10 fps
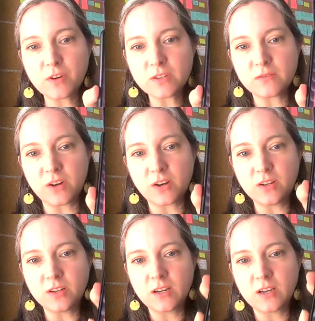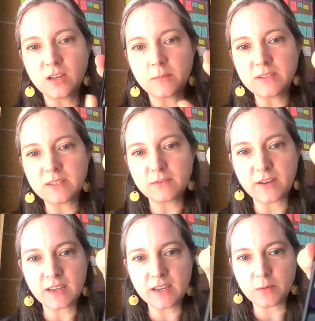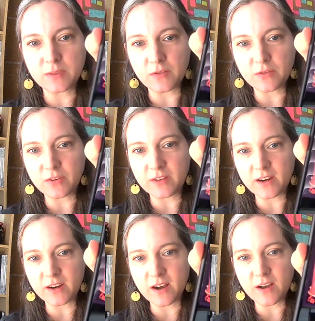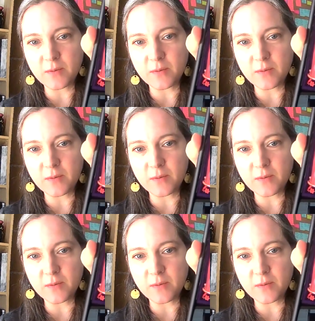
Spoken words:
first of all, let me see if I can get it without the glare.